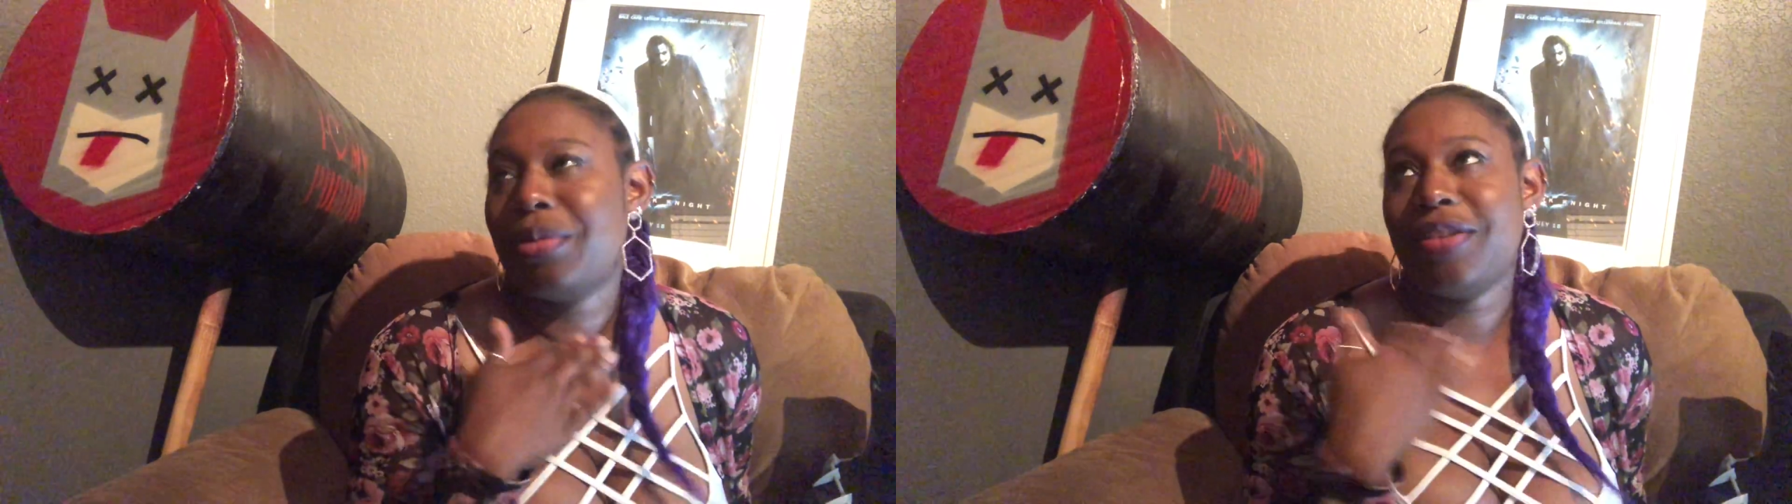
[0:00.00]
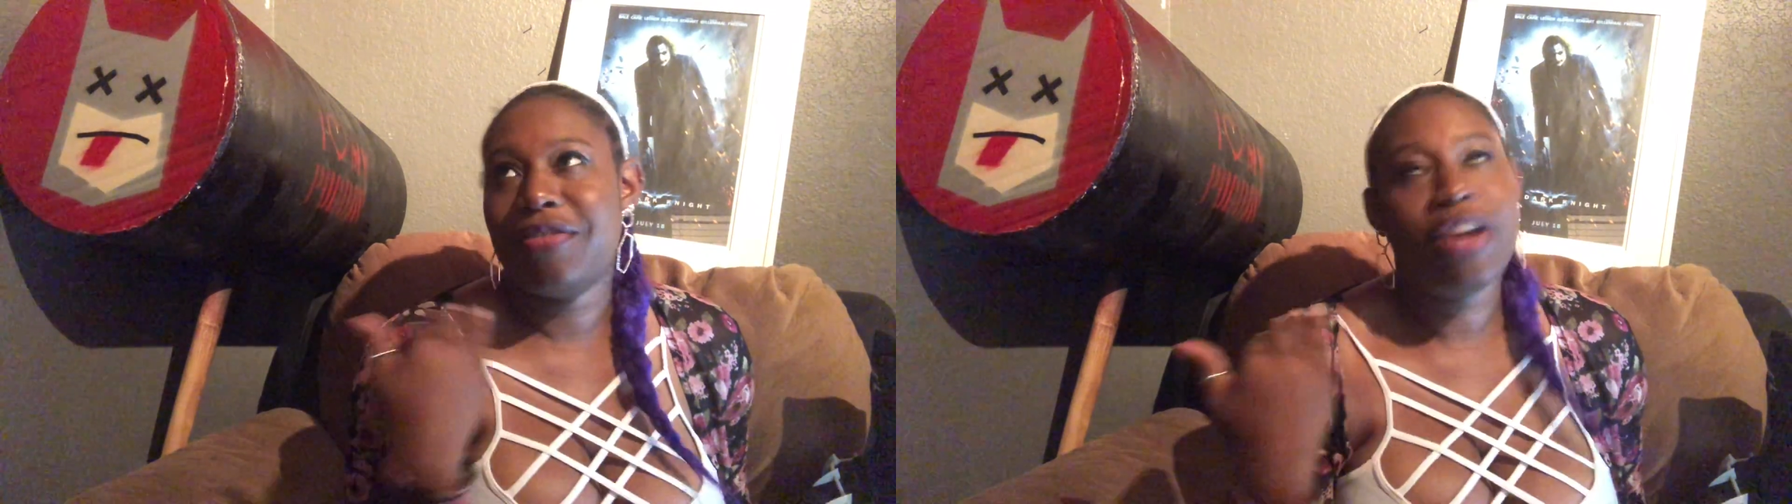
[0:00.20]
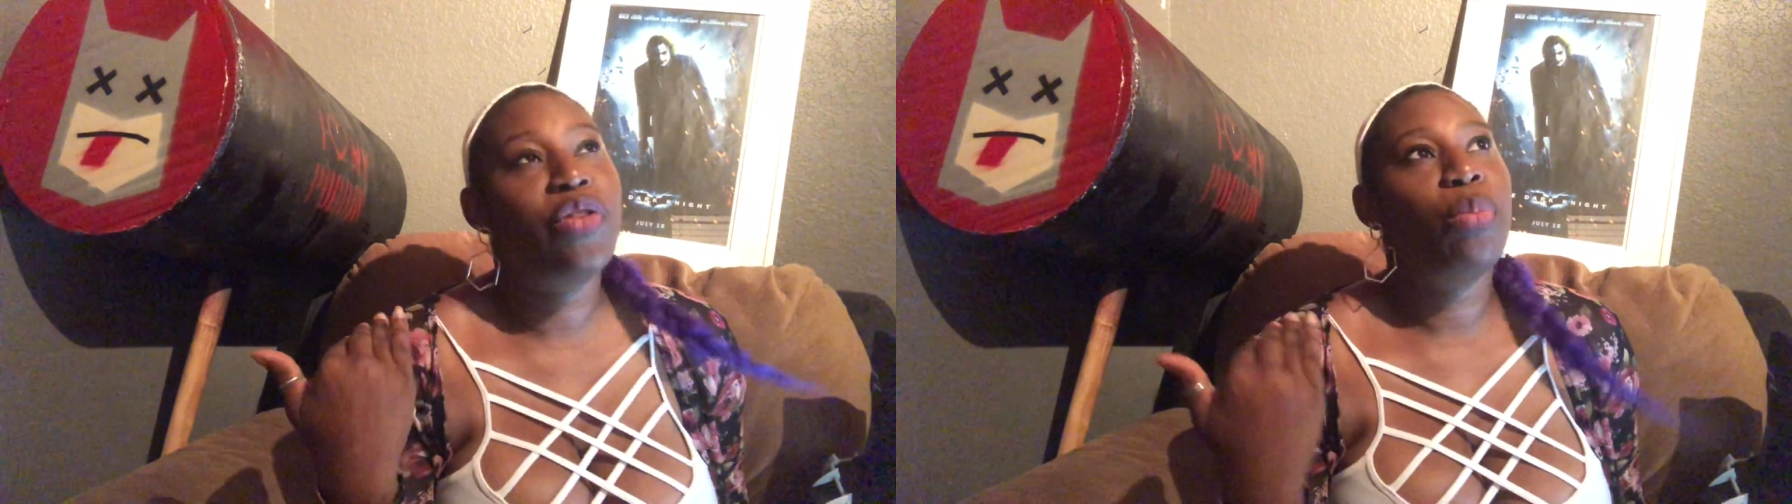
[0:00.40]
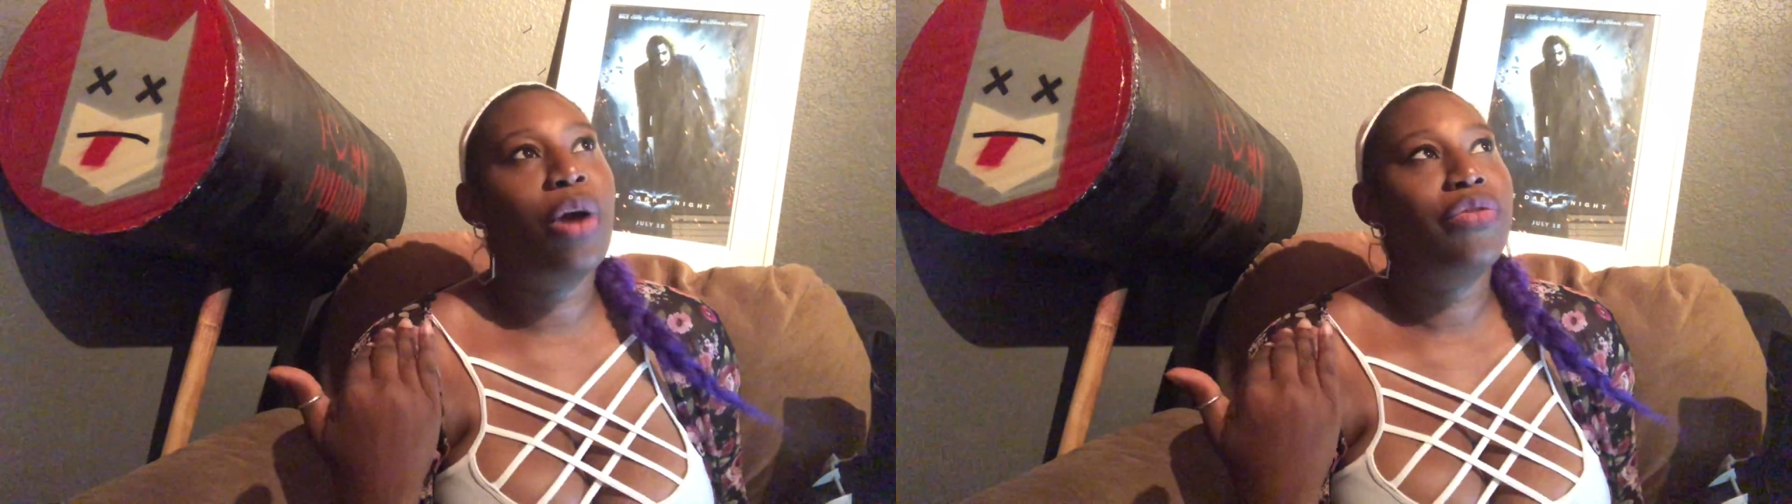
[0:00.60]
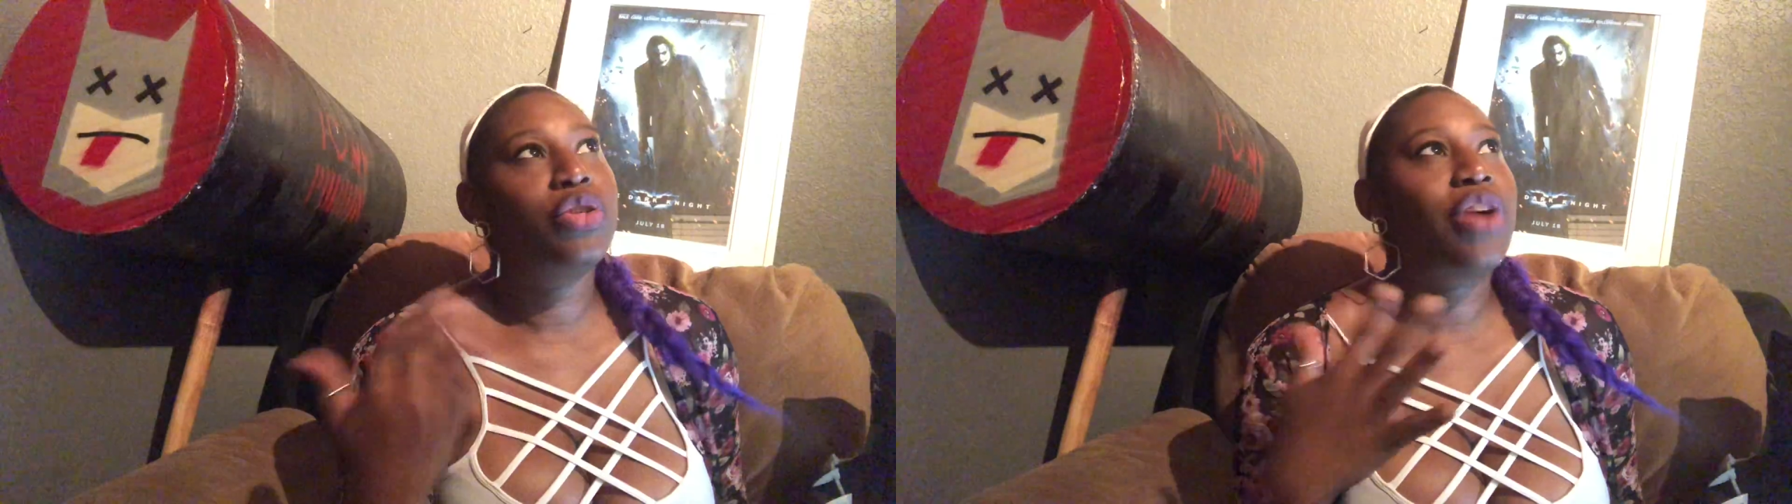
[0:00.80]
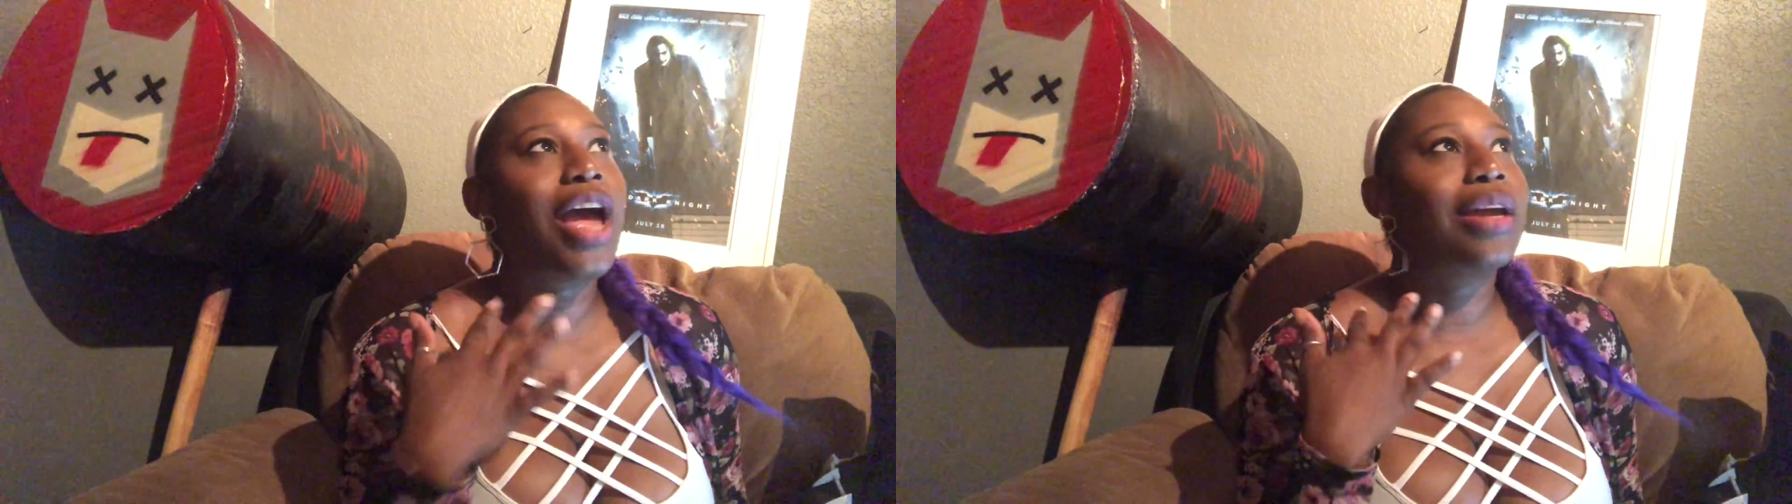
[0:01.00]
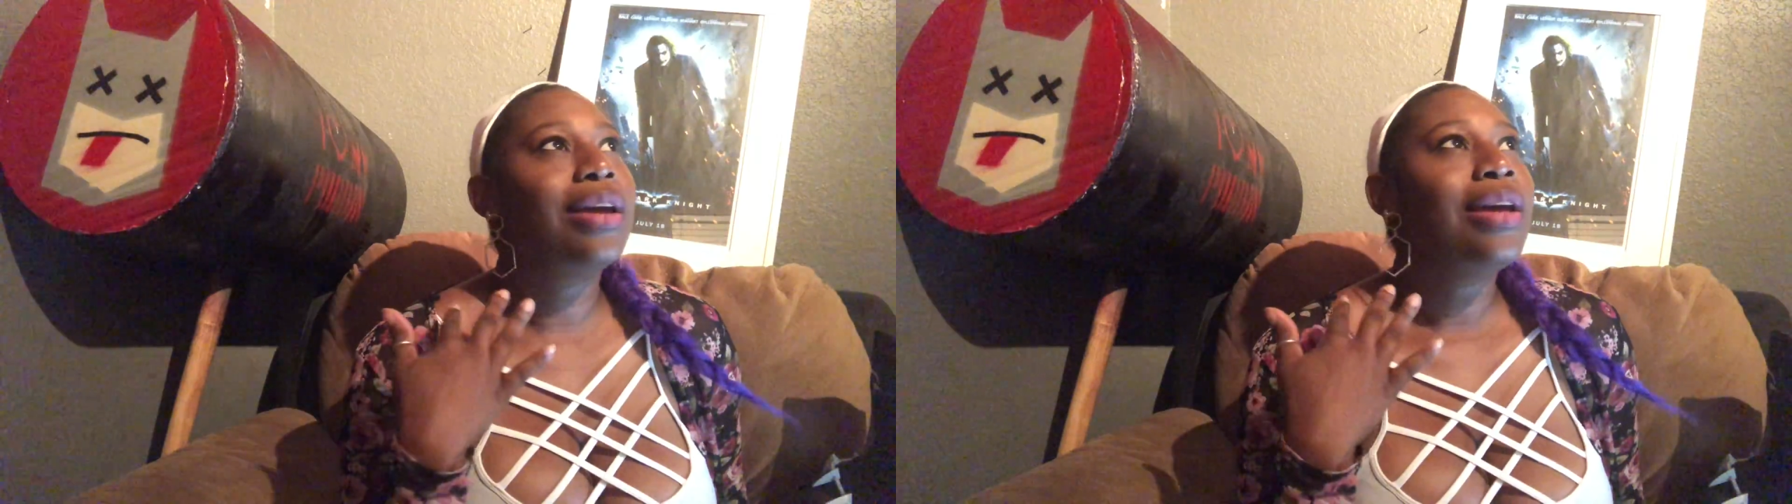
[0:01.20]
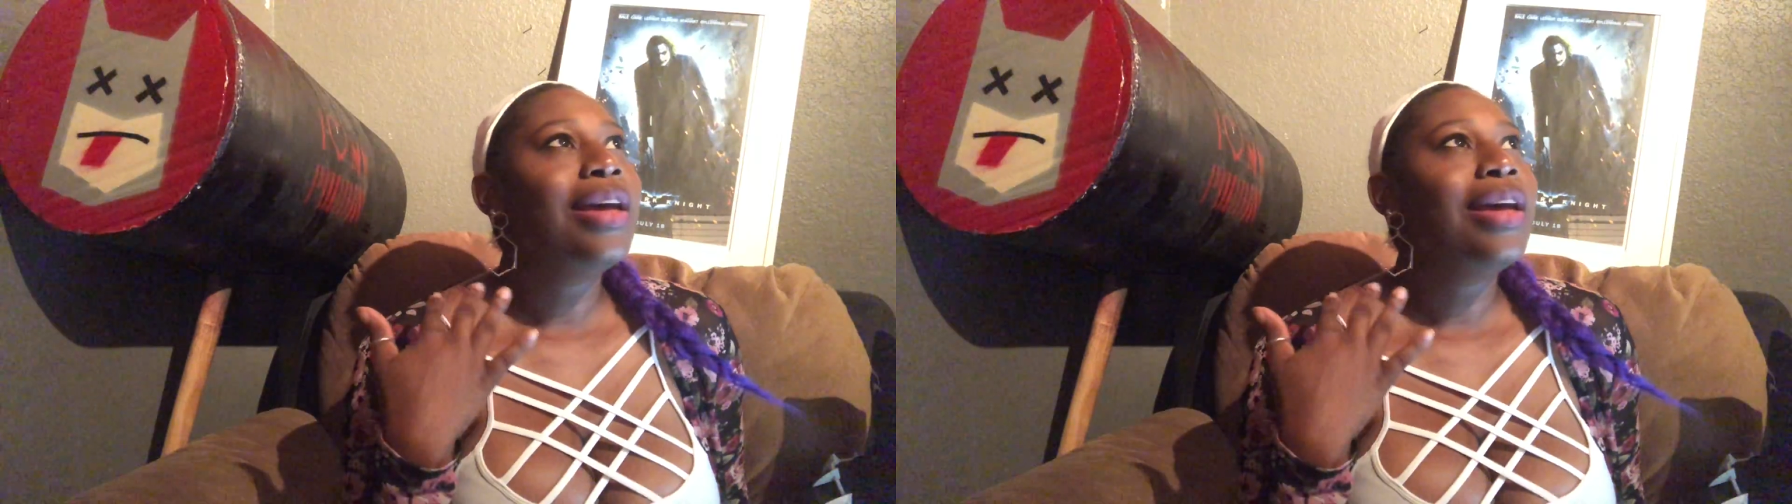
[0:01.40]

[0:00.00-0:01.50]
my favorite Marvel track